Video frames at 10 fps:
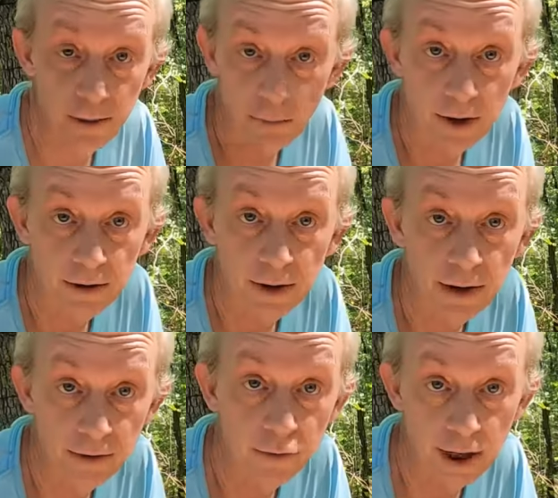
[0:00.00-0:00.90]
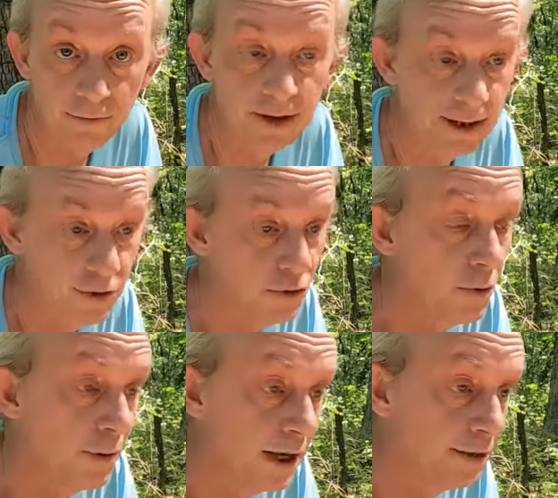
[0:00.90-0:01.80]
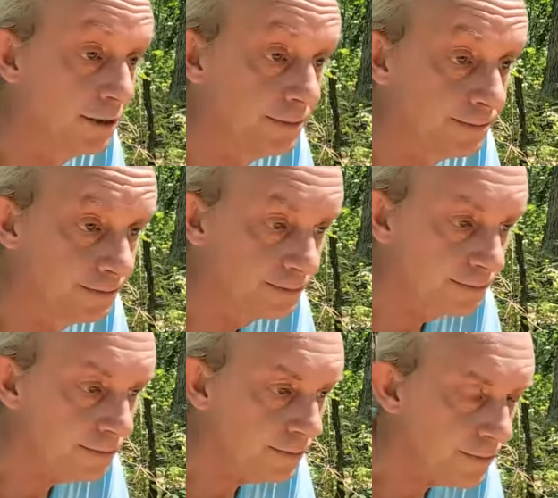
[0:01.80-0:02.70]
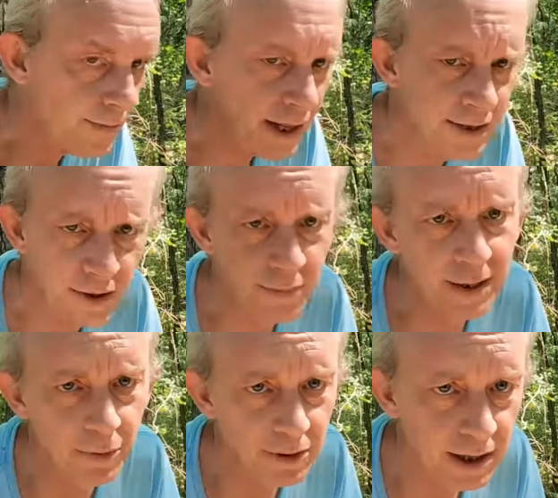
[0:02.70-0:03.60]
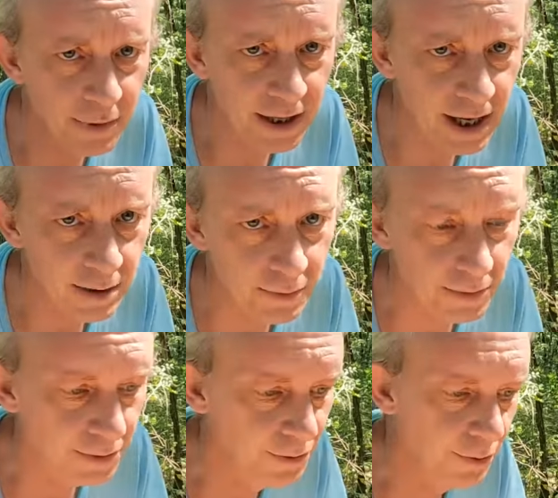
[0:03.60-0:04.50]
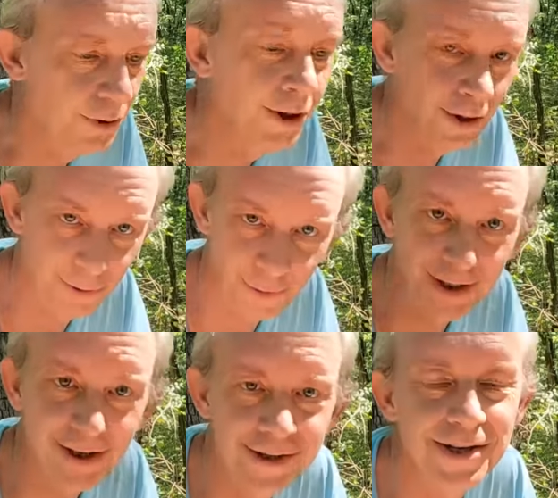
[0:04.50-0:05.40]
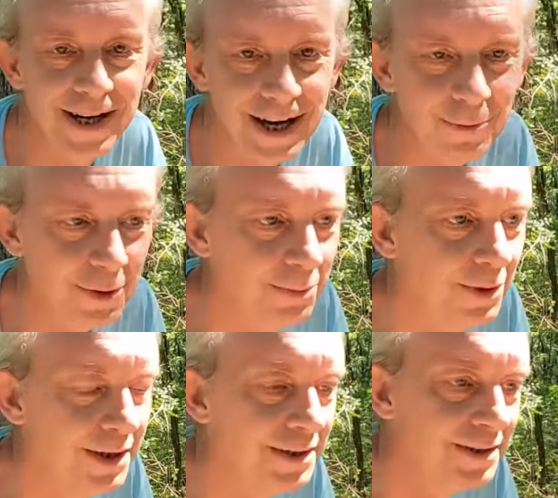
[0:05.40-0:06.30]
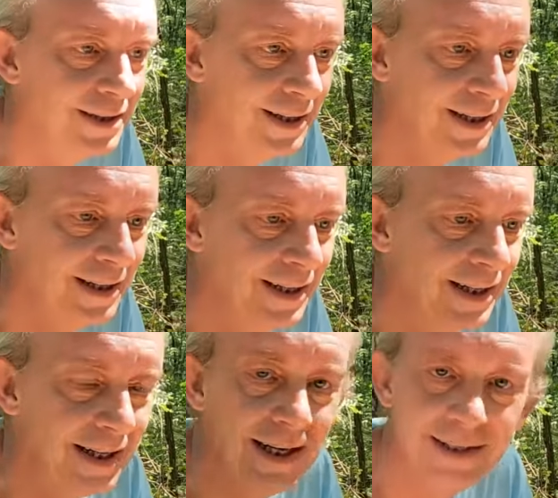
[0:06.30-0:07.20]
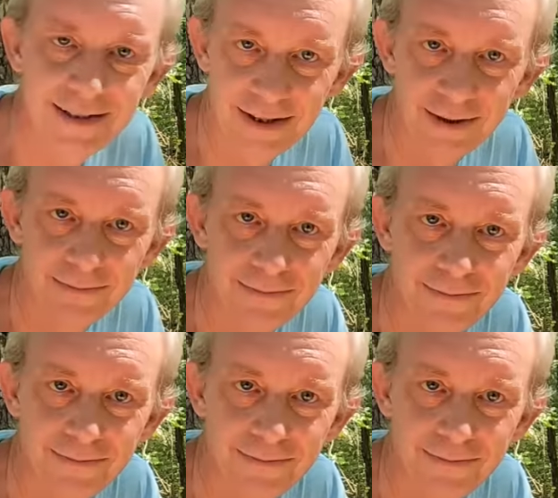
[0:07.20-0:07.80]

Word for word: we went traveling as nomads, and somebody burnt down my camper. So the 3 guns that I got replaced ended up